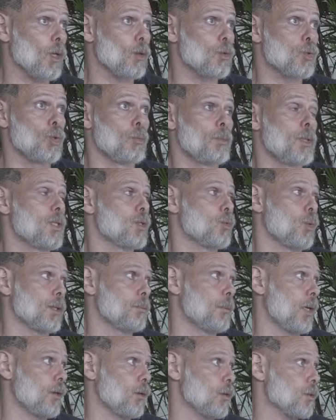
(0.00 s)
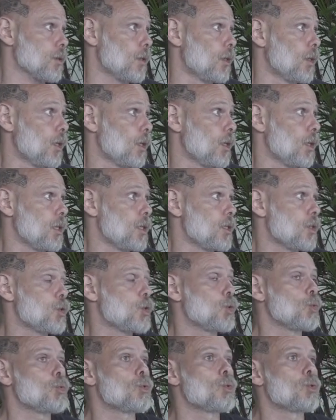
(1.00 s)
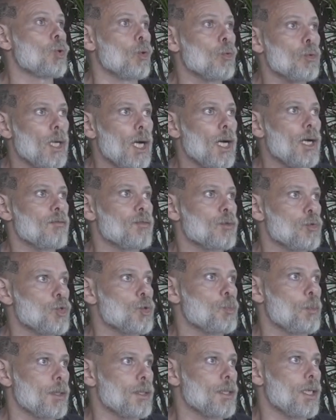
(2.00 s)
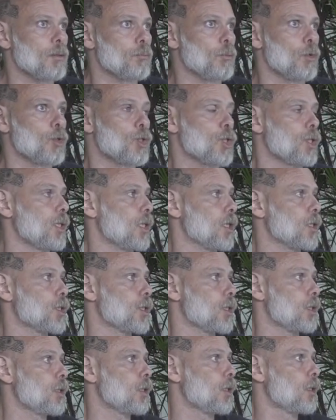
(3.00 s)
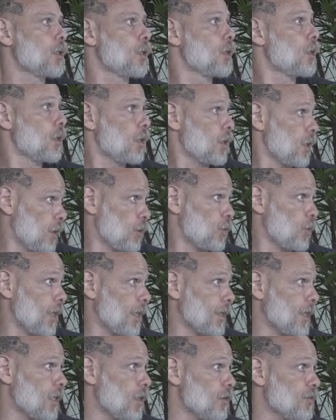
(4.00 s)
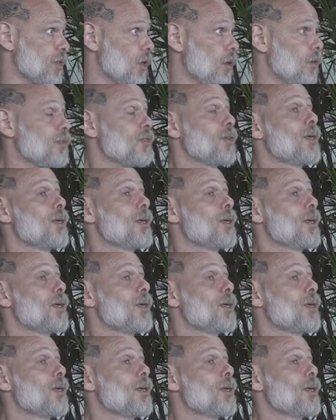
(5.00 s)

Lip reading: to me is what matters. Is you don't have to spend that much energy into that kind of stuff.